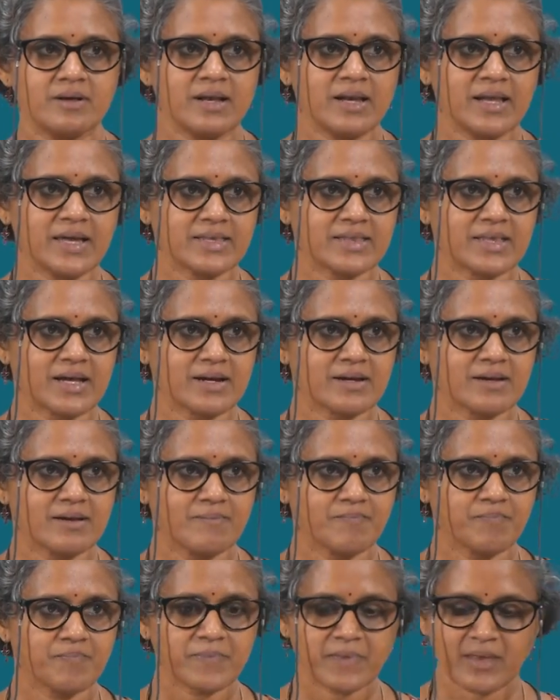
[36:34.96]
like that.
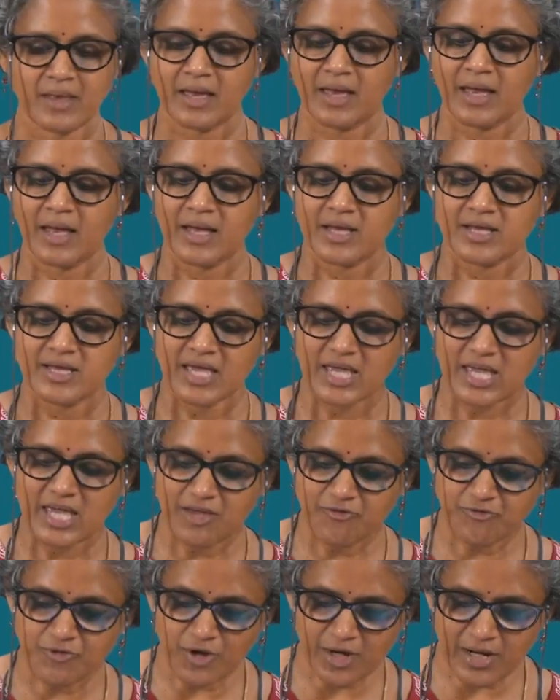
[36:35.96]

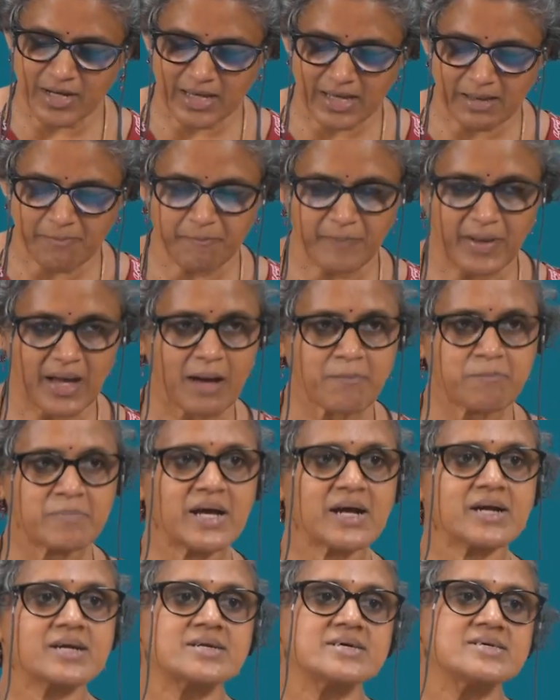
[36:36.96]
If your hip
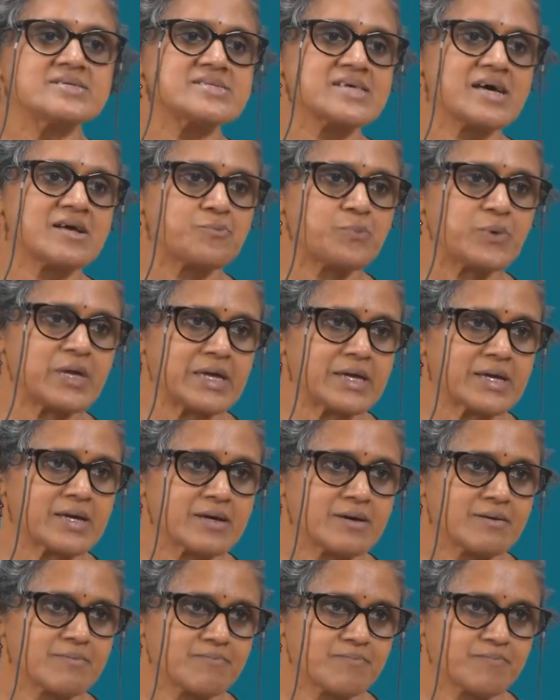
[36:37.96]
abductors are
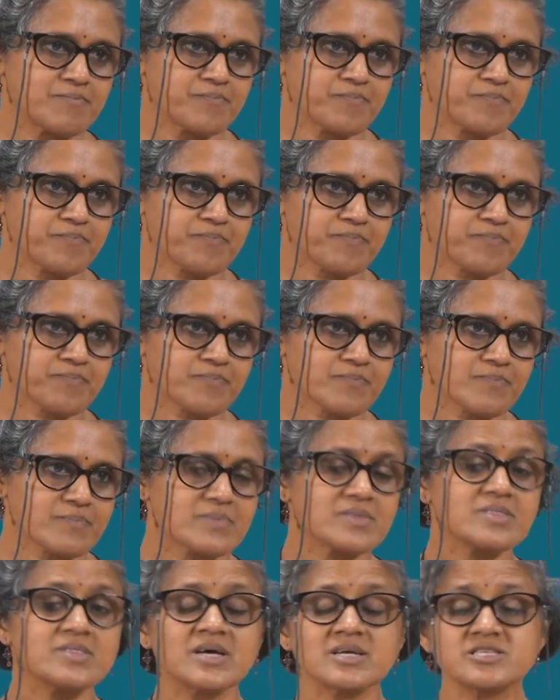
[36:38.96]
weak
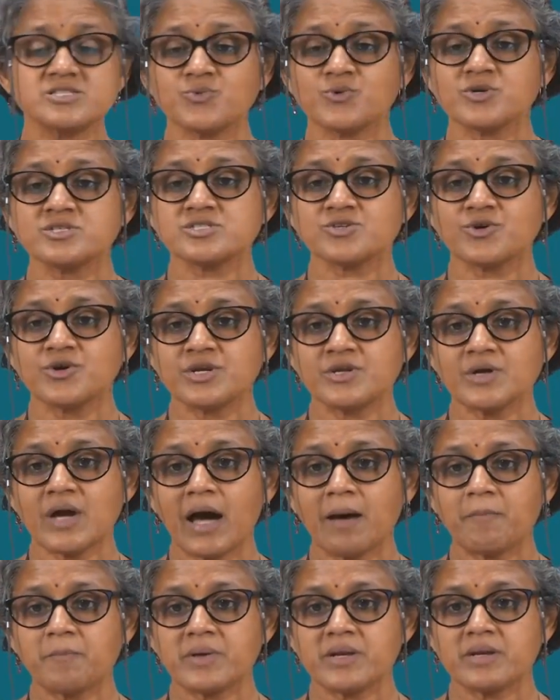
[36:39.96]
that is what is going to
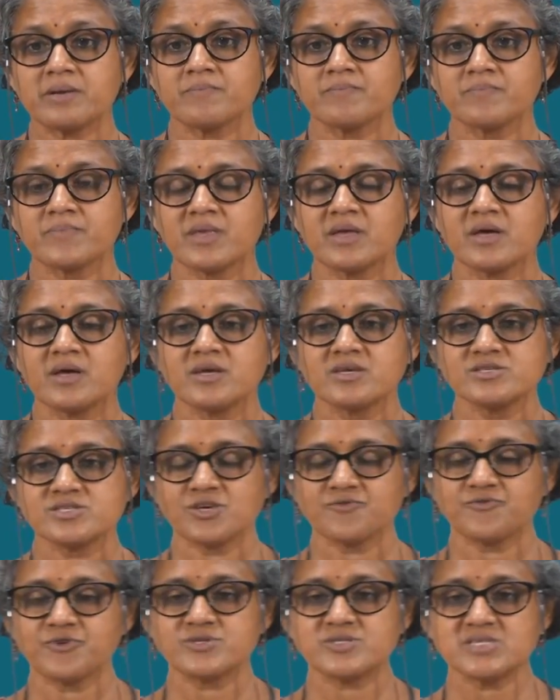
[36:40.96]
happen.
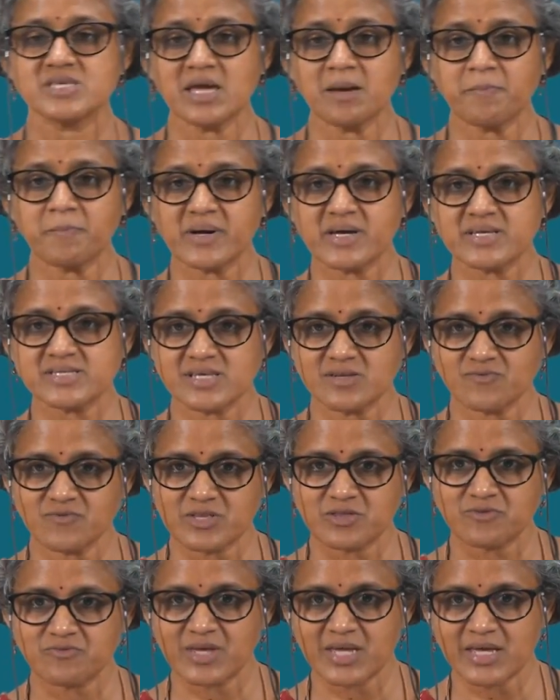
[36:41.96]
So, if you see a person
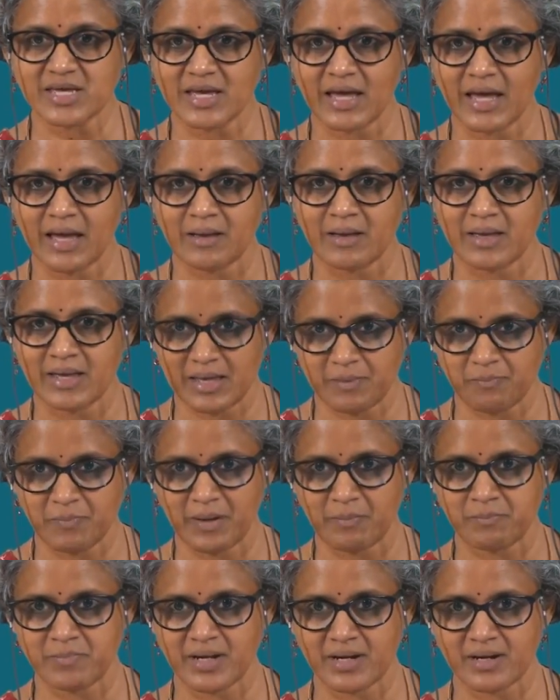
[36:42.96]
with weak hip
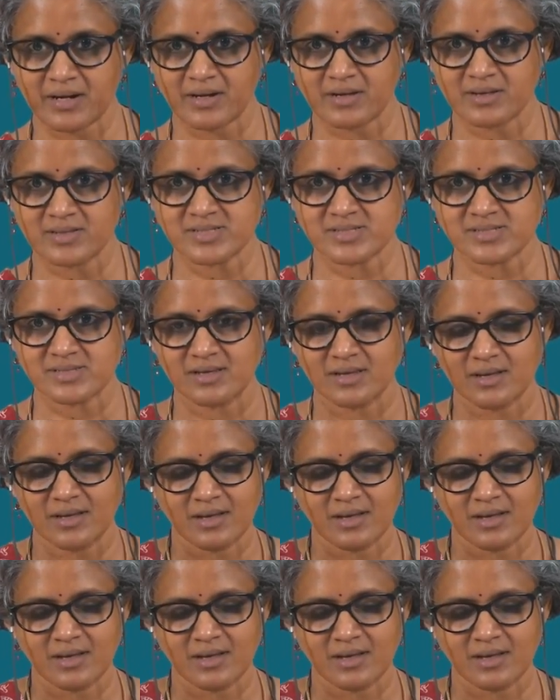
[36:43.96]
abductors